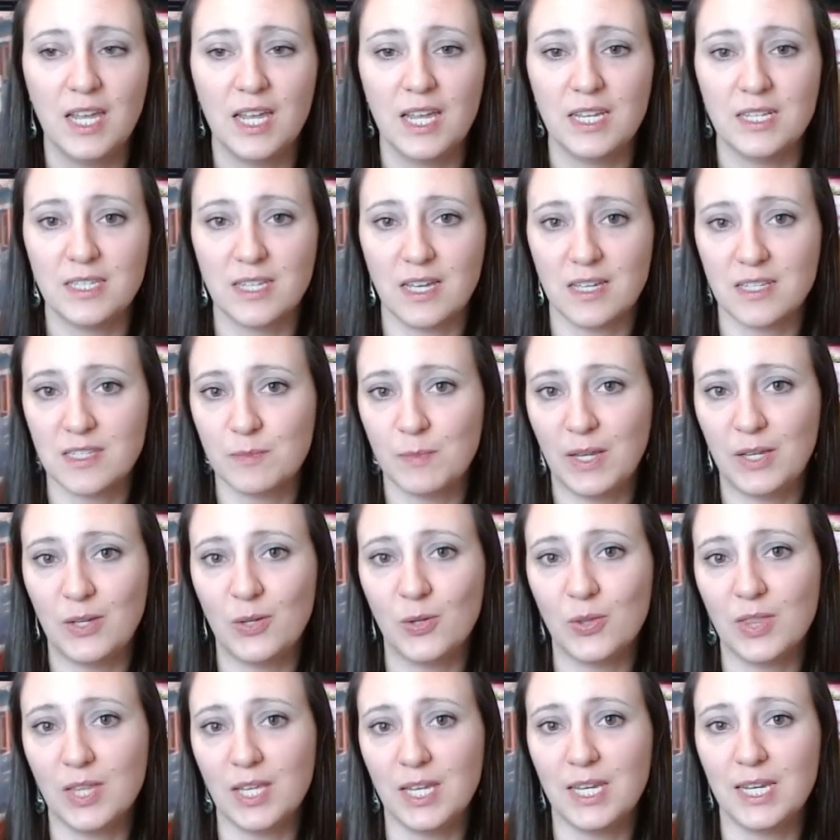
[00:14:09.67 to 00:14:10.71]
It does make
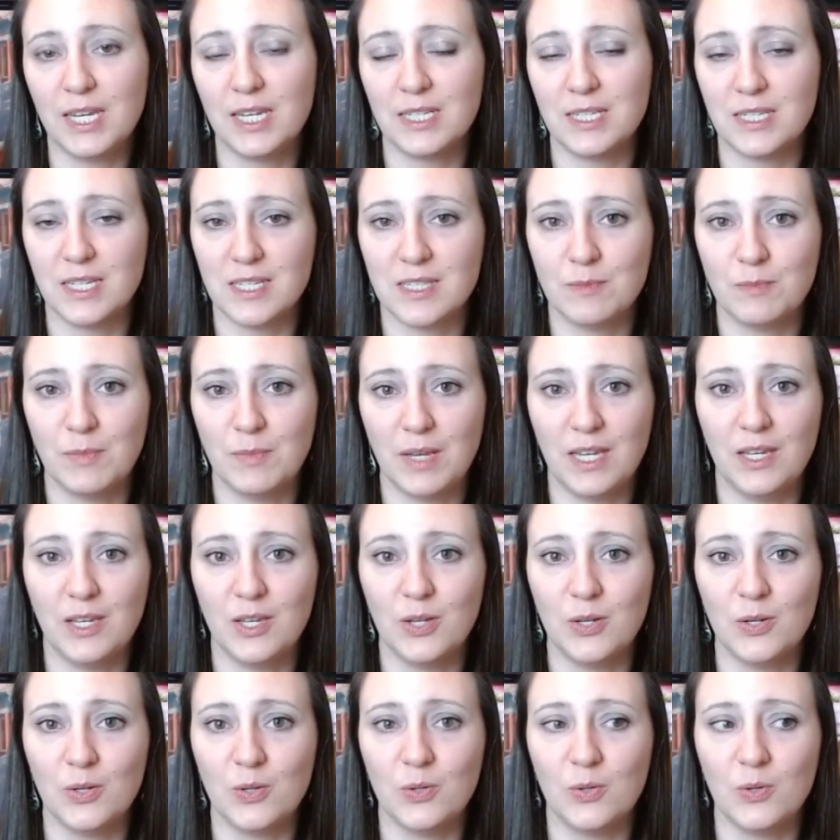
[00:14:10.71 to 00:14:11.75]
you think. It does make
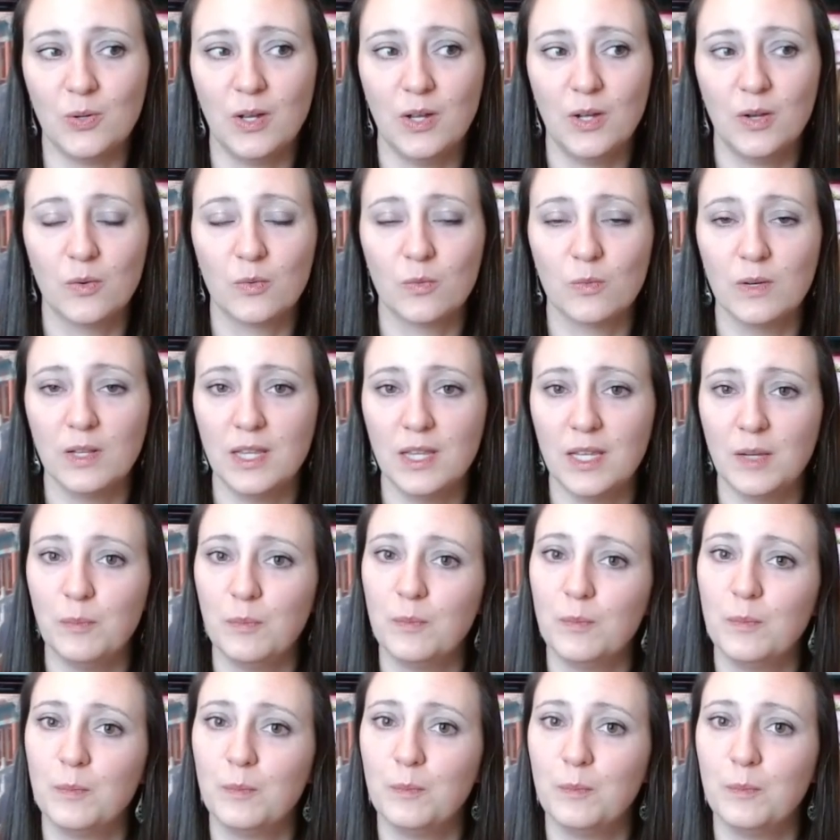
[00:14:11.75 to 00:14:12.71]
you really